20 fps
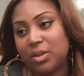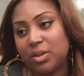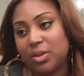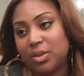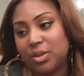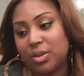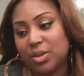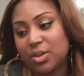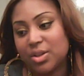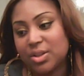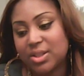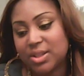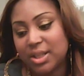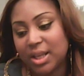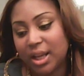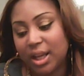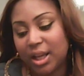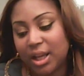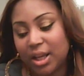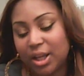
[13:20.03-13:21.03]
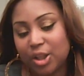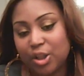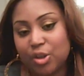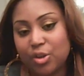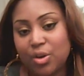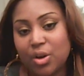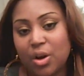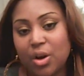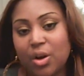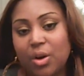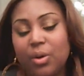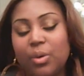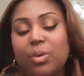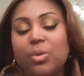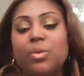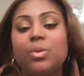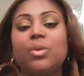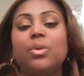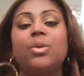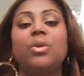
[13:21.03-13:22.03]
and
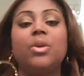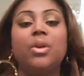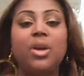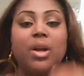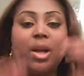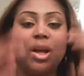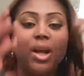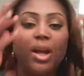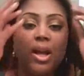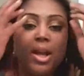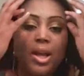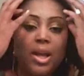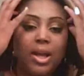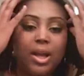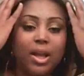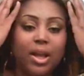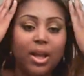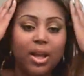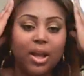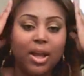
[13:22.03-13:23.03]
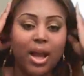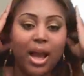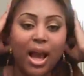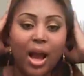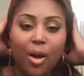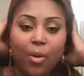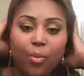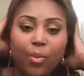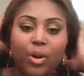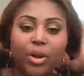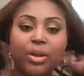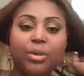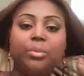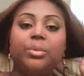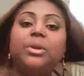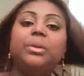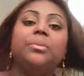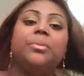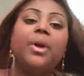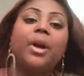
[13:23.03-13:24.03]
you're saying, you know,
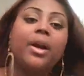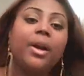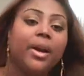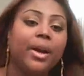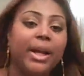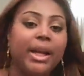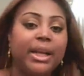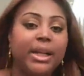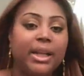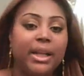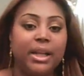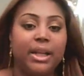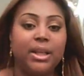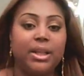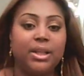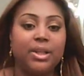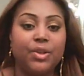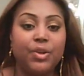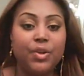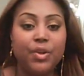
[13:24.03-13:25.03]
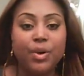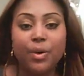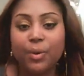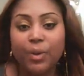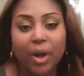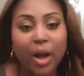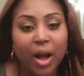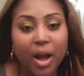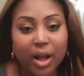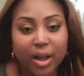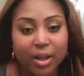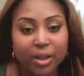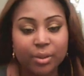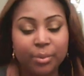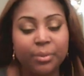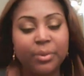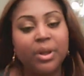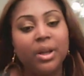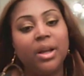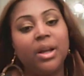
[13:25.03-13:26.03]
I want to be
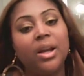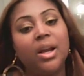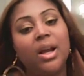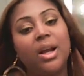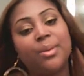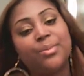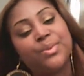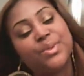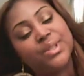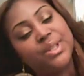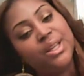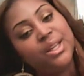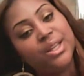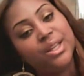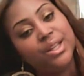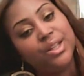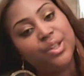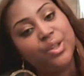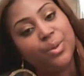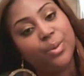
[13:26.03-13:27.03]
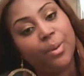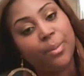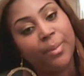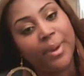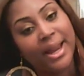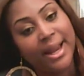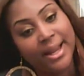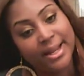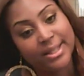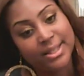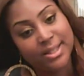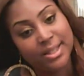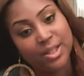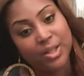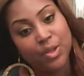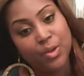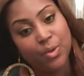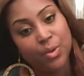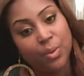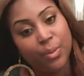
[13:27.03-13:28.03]
married, and, you know, God,
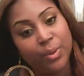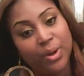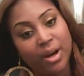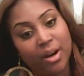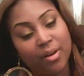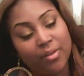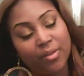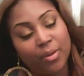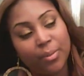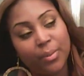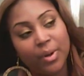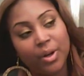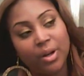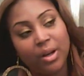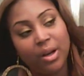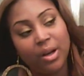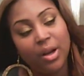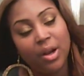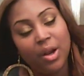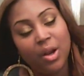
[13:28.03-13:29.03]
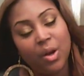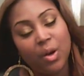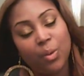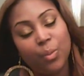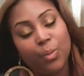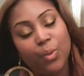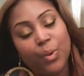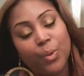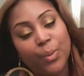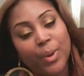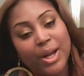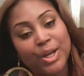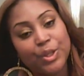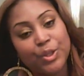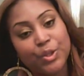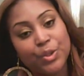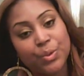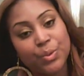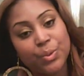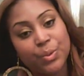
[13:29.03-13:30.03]
I'm seeking you, I'm asking you or
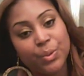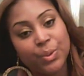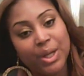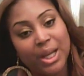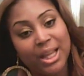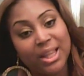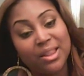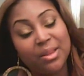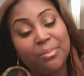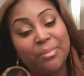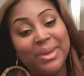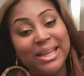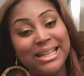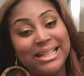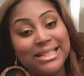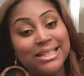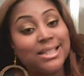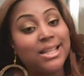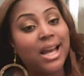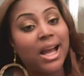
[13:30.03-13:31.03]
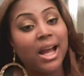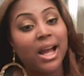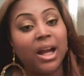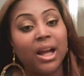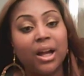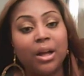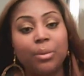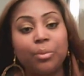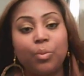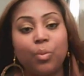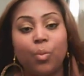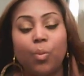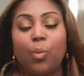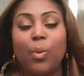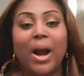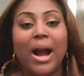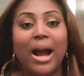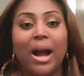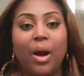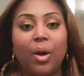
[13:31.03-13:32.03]
whatever, but what do I do
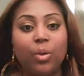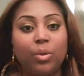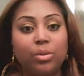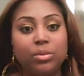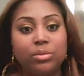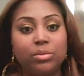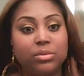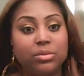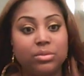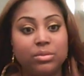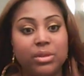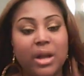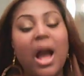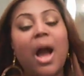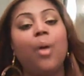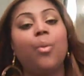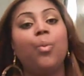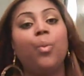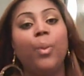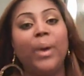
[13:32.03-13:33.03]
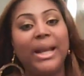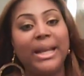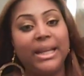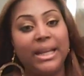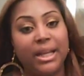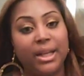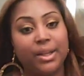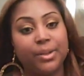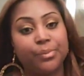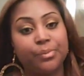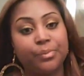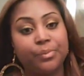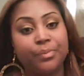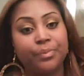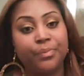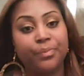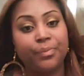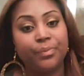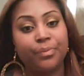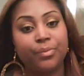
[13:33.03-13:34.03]
in the meantime
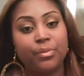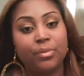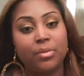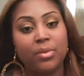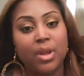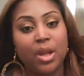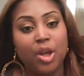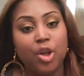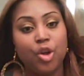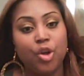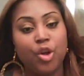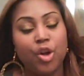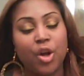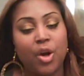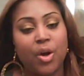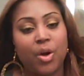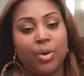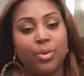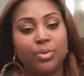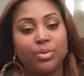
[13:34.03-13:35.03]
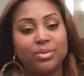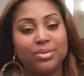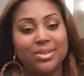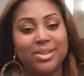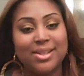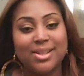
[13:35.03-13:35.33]
while I'm waiting?